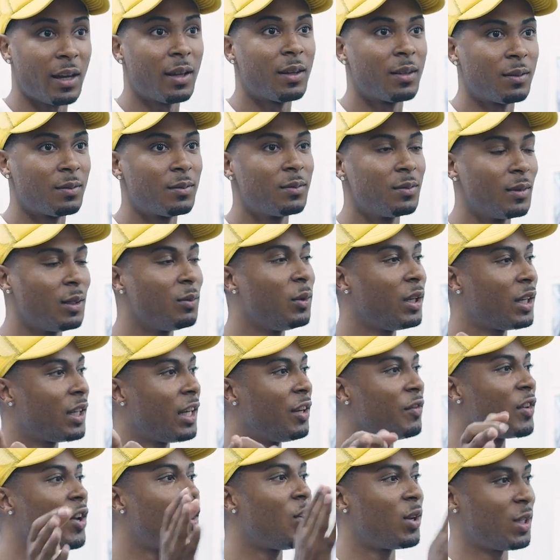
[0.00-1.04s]
yeah. Okay, go ahead. We
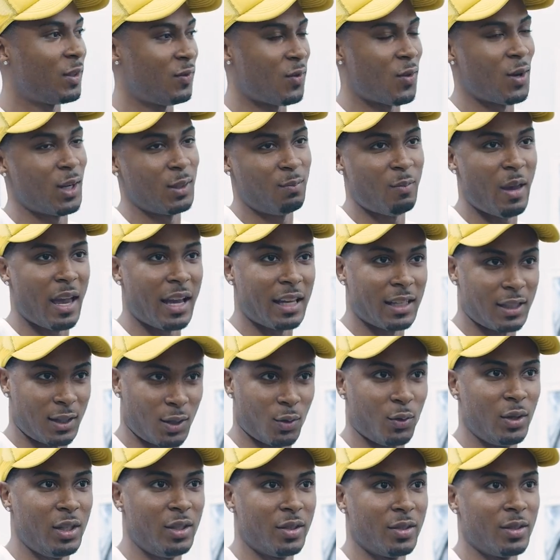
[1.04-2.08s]
can even go as far as back as
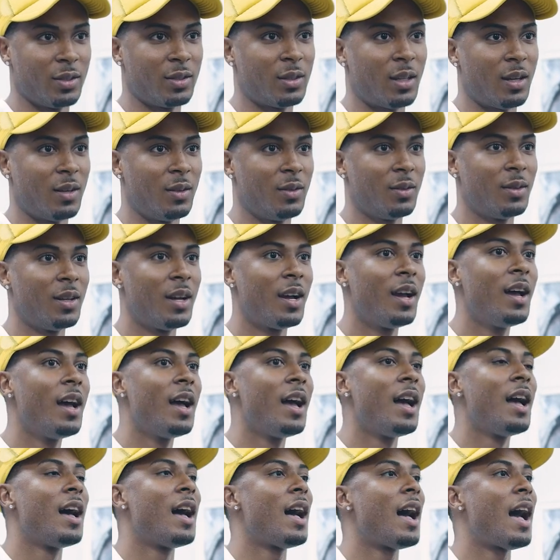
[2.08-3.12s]
3 years old. Okay, go
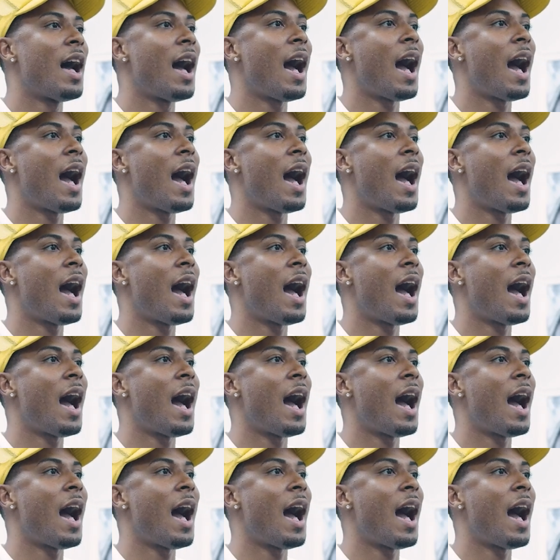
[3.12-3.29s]
ahead.